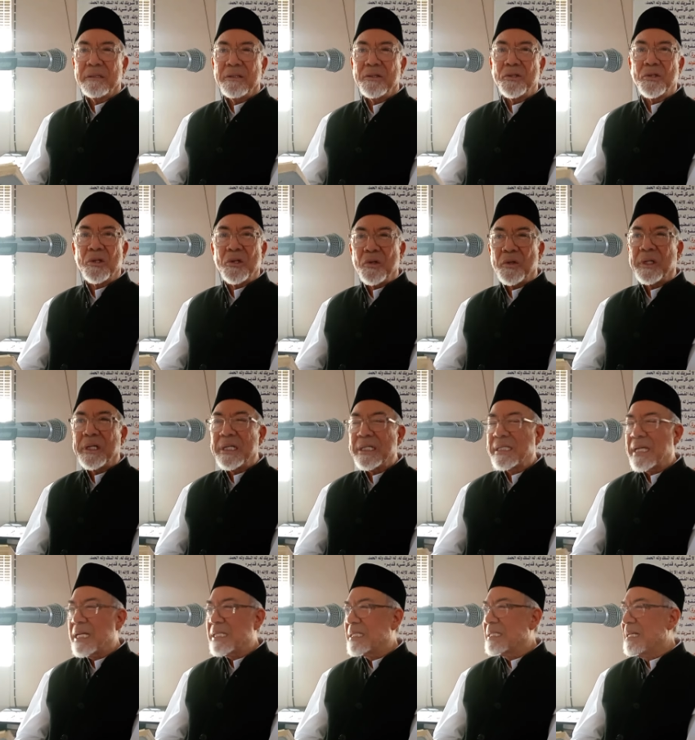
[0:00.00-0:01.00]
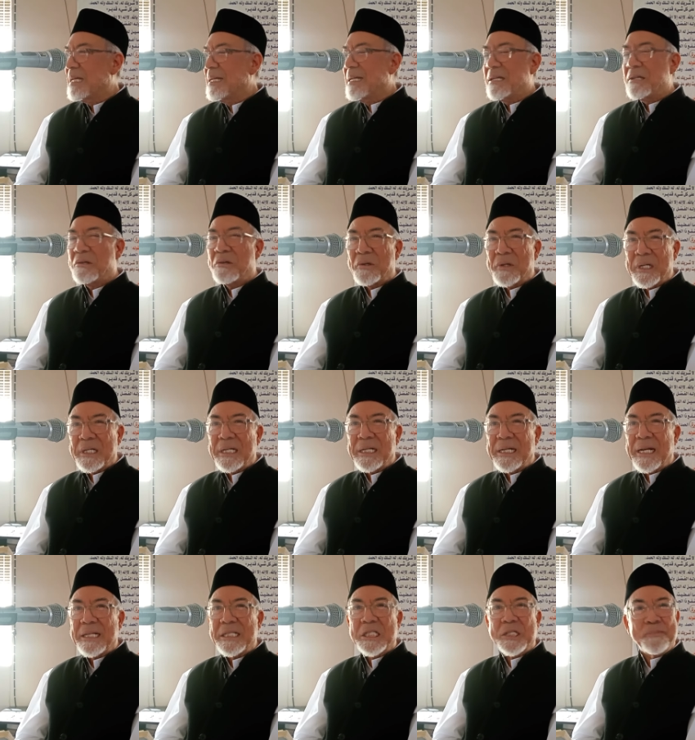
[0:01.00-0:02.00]
You should look at this as look at
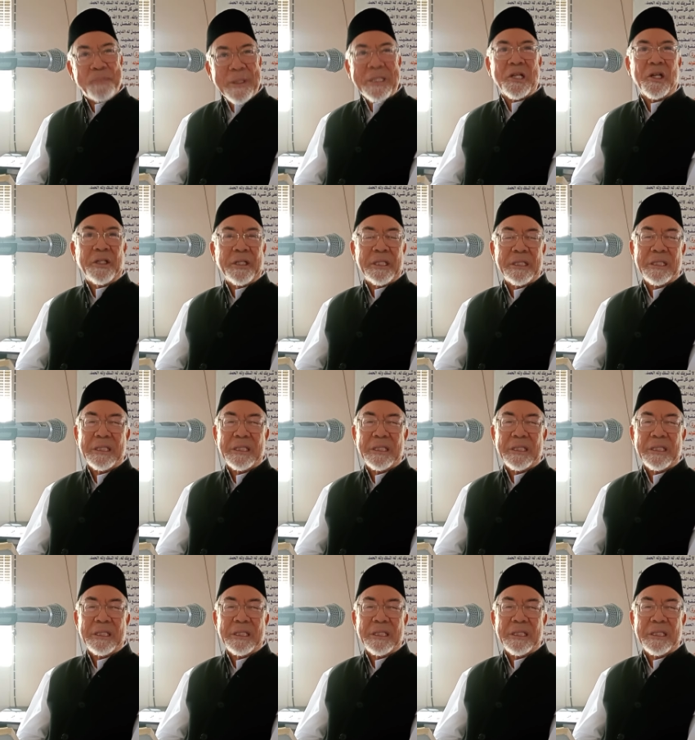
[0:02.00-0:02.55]
it and spit on